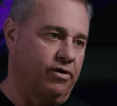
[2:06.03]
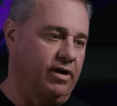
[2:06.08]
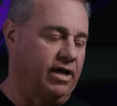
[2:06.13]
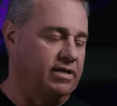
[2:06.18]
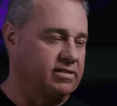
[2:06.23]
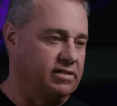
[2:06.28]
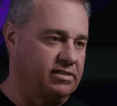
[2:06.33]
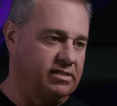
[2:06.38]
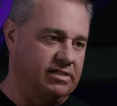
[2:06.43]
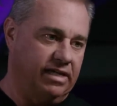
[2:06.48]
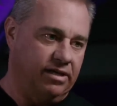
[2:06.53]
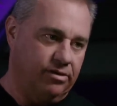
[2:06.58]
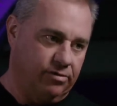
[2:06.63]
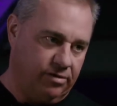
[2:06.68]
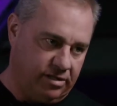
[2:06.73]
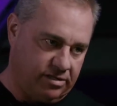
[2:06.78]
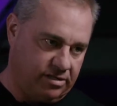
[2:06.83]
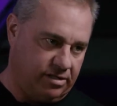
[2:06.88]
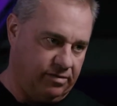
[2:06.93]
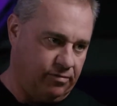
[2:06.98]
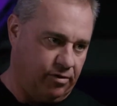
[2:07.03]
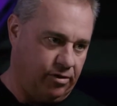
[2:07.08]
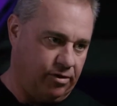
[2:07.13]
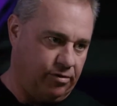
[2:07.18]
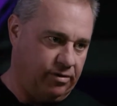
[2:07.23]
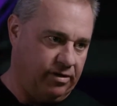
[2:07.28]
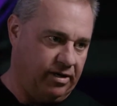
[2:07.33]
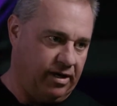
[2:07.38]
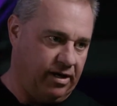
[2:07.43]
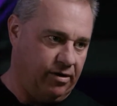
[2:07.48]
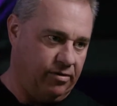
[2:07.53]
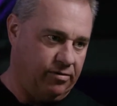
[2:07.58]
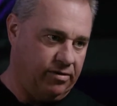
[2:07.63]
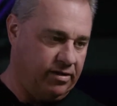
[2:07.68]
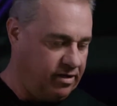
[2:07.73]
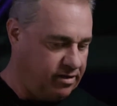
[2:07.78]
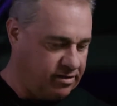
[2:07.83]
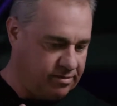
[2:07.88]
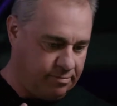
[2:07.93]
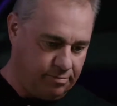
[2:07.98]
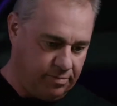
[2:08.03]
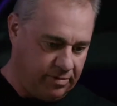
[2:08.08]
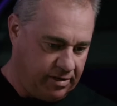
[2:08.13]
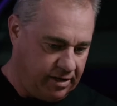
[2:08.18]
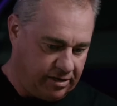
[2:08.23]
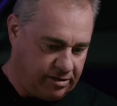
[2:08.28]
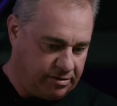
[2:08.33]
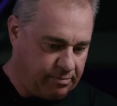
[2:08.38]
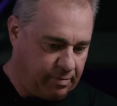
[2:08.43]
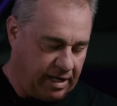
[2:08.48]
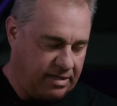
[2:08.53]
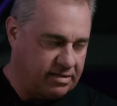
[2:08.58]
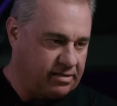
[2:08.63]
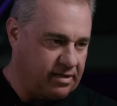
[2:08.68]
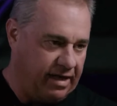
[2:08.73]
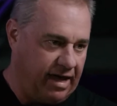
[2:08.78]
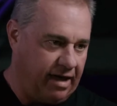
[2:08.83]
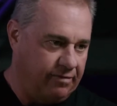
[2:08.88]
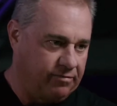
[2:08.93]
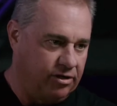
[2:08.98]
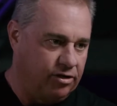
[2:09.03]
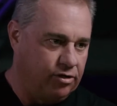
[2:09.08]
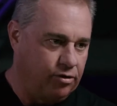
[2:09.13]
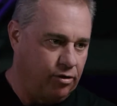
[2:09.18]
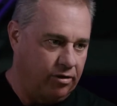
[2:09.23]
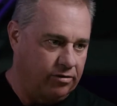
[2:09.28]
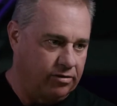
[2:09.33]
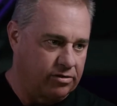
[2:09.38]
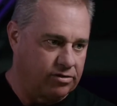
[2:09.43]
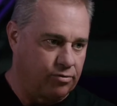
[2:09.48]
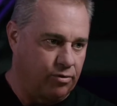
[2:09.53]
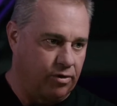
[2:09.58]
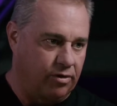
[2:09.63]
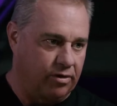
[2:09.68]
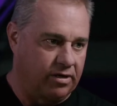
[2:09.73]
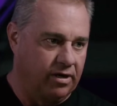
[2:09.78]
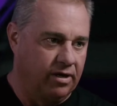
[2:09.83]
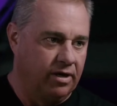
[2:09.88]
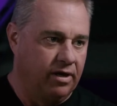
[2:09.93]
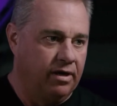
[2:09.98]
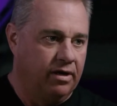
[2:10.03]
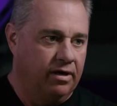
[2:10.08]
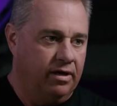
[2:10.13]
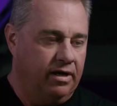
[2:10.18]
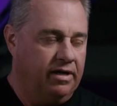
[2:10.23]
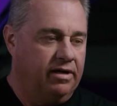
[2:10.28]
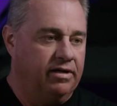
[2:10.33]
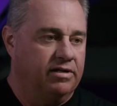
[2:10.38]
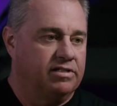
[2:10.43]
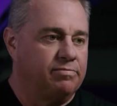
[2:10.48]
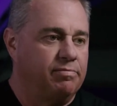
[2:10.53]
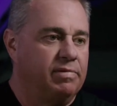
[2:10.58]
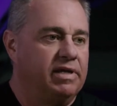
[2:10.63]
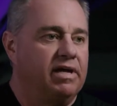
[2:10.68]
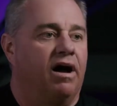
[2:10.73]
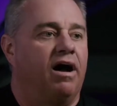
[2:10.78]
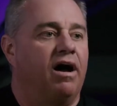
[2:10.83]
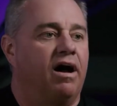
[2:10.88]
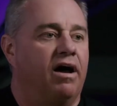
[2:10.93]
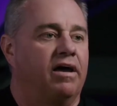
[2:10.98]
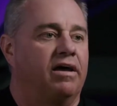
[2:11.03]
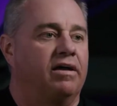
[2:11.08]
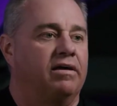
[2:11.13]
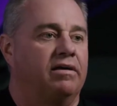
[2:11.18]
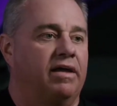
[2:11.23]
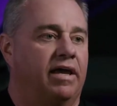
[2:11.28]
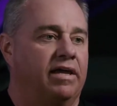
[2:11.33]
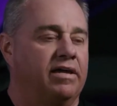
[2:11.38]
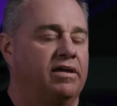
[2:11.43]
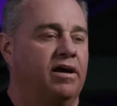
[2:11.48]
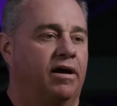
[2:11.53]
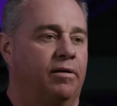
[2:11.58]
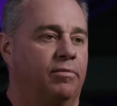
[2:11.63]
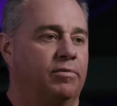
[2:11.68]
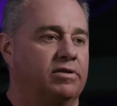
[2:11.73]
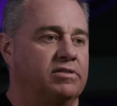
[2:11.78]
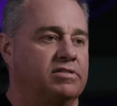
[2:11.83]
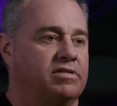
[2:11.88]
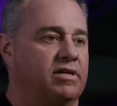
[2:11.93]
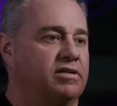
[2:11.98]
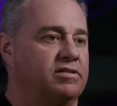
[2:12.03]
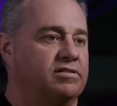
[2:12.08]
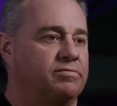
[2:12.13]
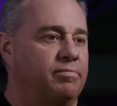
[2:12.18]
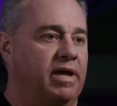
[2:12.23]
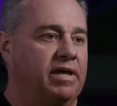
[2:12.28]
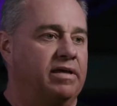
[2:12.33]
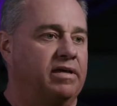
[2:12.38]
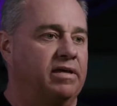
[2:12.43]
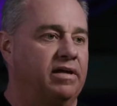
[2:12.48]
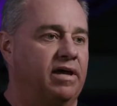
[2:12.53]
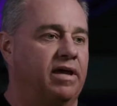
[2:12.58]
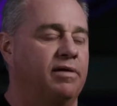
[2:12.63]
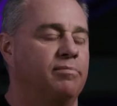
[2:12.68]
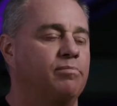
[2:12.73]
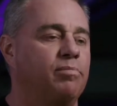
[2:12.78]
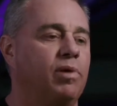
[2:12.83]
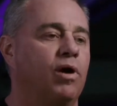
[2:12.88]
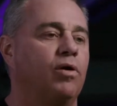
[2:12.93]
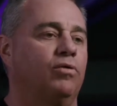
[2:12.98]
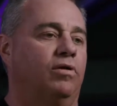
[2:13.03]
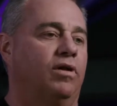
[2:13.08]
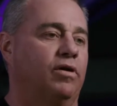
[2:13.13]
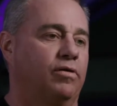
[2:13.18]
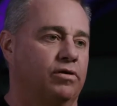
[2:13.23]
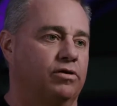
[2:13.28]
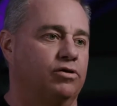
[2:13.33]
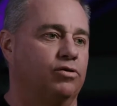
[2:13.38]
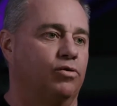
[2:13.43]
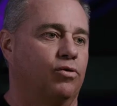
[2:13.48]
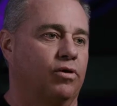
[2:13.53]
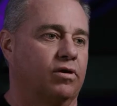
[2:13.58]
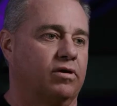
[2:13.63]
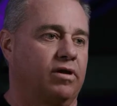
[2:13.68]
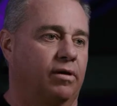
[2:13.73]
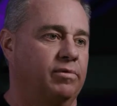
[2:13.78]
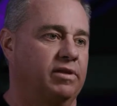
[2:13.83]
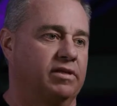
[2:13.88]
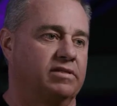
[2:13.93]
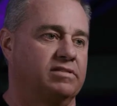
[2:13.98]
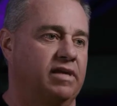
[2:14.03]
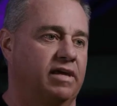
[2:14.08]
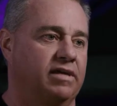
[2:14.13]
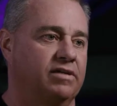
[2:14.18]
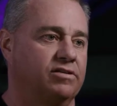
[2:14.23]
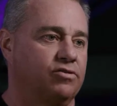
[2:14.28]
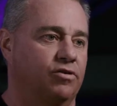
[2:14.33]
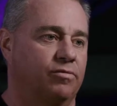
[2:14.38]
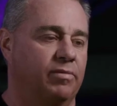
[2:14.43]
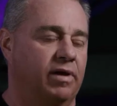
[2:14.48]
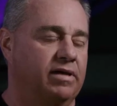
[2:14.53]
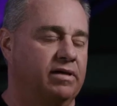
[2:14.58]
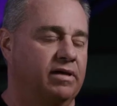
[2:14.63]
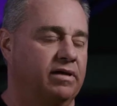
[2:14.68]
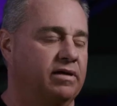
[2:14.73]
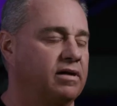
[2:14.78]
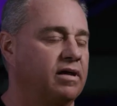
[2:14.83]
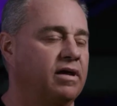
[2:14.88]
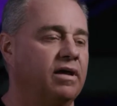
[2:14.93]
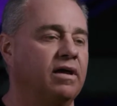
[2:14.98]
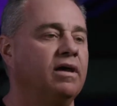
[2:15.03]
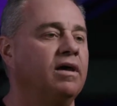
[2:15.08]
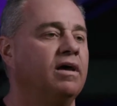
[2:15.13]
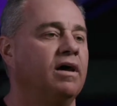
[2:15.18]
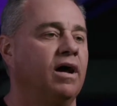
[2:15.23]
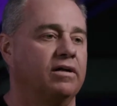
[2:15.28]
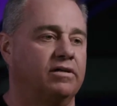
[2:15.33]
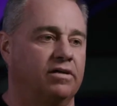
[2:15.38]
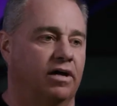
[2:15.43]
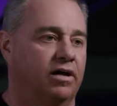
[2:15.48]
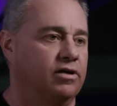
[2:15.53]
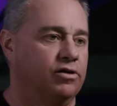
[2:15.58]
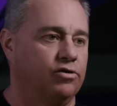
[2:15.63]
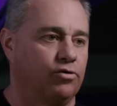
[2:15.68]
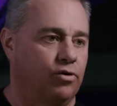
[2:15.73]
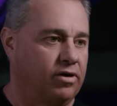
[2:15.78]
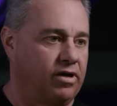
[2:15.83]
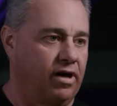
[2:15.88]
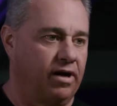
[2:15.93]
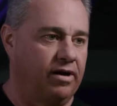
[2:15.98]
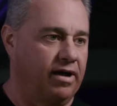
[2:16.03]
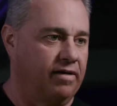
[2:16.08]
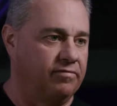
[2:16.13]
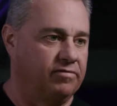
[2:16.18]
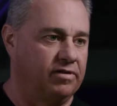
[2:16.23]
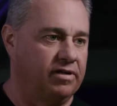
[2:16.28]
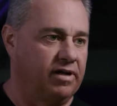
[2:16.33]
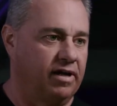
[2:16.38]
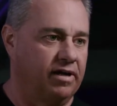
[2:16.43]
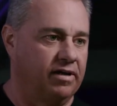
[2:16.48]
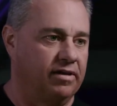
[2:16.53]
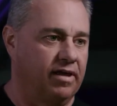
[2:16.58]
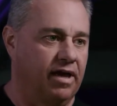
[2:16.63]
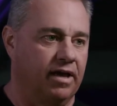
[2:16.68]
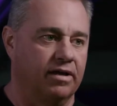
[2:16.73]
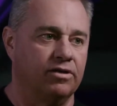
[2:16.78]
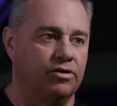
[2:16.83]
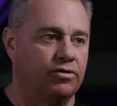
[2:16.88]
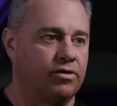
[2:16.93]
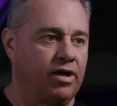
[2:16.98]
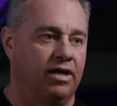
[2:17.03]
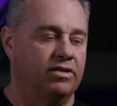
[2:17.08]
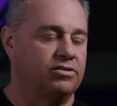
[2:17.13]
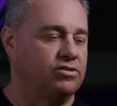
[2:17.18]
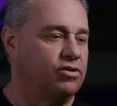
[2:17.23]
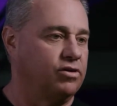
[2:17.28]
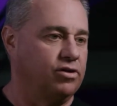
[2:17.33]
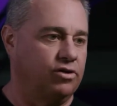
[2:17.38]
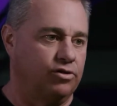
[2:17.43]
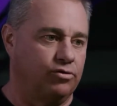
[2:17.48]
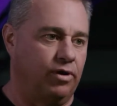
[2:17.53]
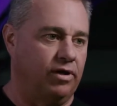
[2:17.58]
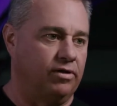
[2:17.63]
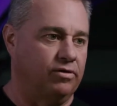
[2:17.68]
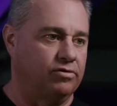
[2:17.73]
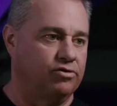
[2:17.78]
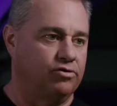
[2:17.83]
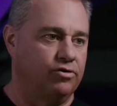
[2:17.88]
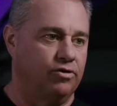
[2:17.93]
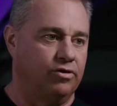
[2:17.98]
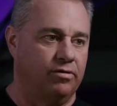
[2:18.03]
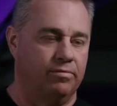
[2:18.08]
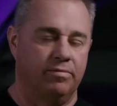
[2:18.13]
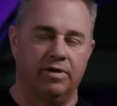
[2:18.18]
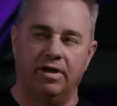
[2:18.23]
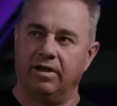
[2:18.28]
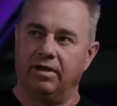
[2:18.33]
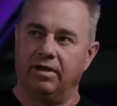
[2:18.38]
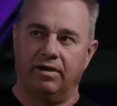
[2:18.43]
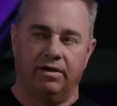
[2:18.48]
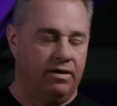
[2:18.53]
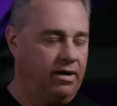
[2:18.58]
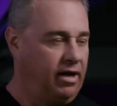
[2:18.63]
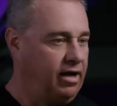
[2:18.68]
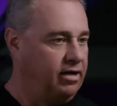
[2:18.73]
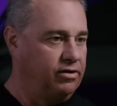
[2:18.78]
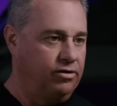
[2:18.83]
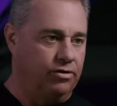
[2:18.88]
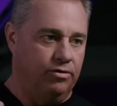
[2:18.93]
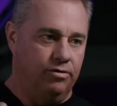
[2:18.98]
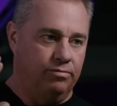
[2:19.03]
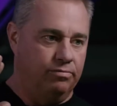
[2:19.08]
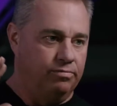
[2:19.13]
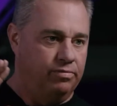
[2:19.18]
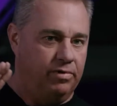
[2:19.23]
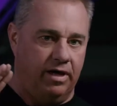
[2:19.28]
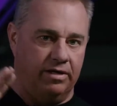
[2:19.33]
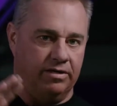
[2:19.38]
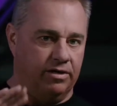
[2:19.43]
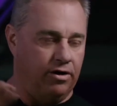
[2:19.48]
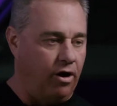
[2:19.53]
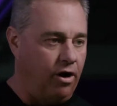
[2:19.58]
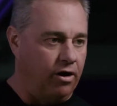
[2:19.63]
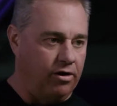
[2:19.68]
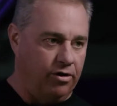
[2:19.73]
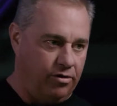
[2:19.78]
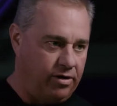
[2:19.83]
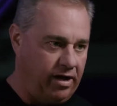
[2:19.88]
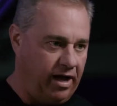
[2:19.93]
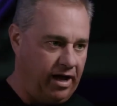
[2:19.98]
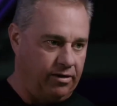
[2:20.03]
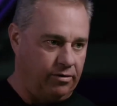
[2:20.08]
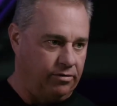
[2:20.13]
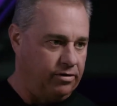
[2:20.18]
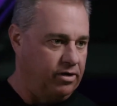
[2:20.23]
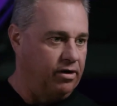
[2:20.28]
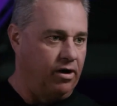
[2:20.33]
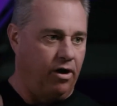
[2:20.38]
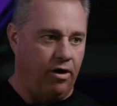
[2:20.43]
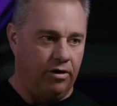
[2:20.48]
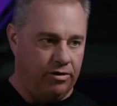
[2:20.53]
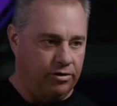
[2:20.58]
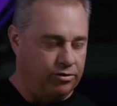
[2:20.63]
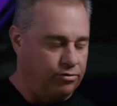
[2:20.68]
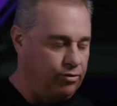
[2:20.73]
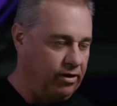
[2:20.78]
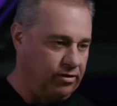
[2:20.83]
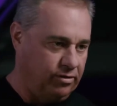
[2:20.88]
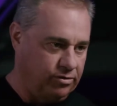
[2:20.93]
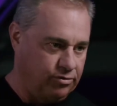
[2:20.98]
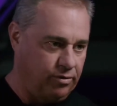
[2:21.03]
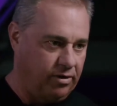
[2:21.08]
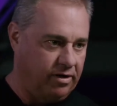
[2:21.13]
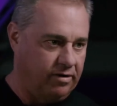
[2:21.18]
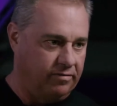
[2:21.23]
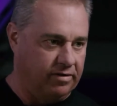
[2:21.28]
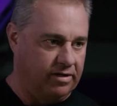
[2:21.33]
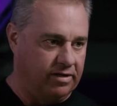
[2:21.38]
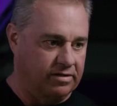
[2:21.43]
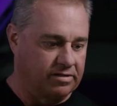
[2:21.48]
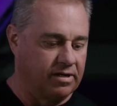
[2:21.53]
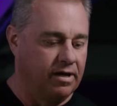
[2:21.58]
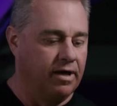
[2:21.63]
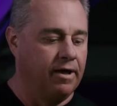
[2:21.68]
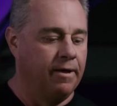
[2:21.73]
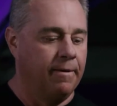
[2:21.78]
It has a single disc converter in there that is basically having to do all this work. It is behind a Cummins that is making a boatload of torque. I mean, these things are making a ton of torque. I don't have to tell you that. You guys hook your trailers to them and you haul your cattle, you haul your trailers, whatever it is.